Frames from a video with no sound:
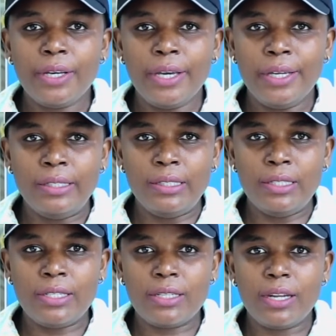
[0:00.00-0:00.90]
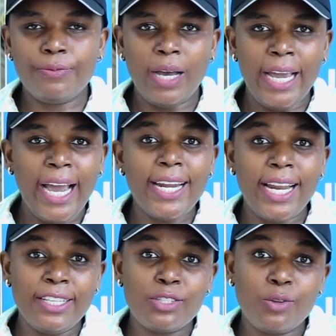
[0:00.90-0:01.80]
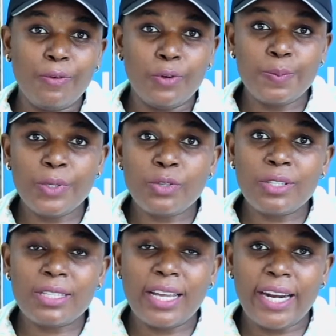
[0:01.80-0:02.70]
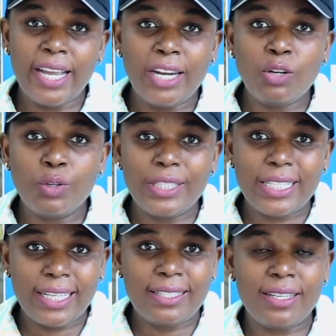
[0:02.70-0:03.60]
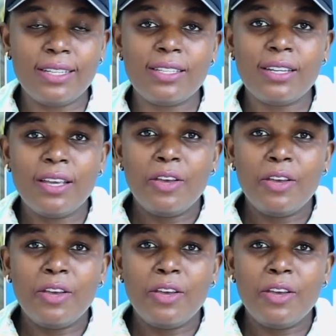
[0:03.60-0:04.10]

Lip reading: and I had a list of hospitals that I had contacted,